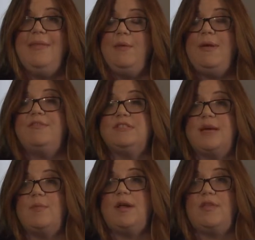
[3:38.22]
And then we have a
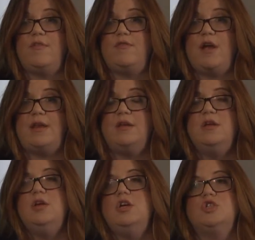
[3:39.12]
summary on the front.
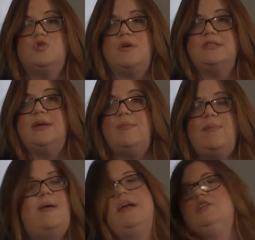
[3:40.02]
So our
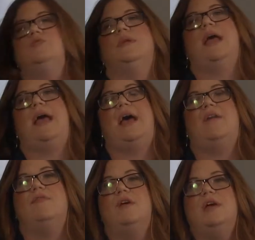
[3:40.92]
summary page would
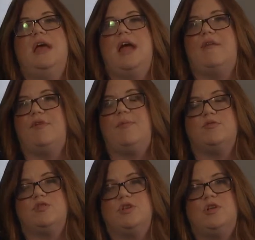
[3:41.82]
have every
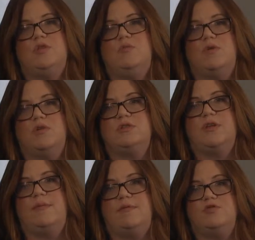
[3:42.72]
person who worked
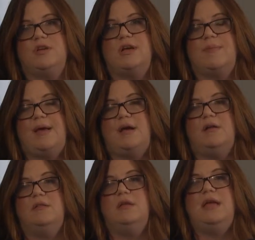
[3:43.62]
on the motion to
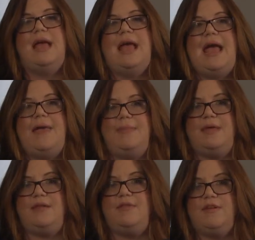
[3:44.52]
compel and
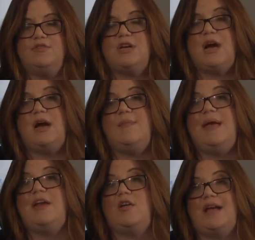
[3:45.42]
then their time
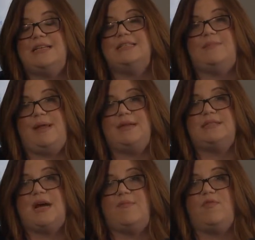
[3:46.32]
and our
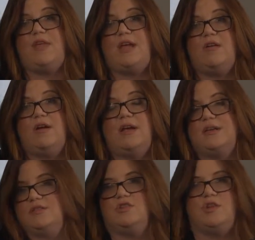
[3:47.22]
estimated time for the hearing
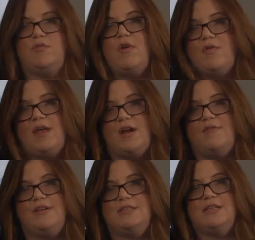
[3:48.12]
because you don't know that
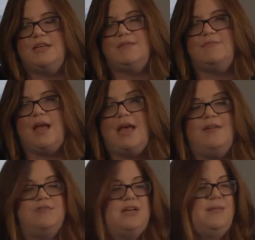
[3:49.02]
obviously
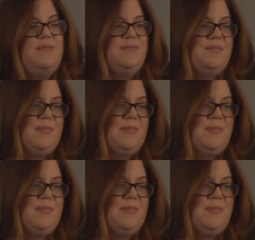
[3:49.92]
ahead of time.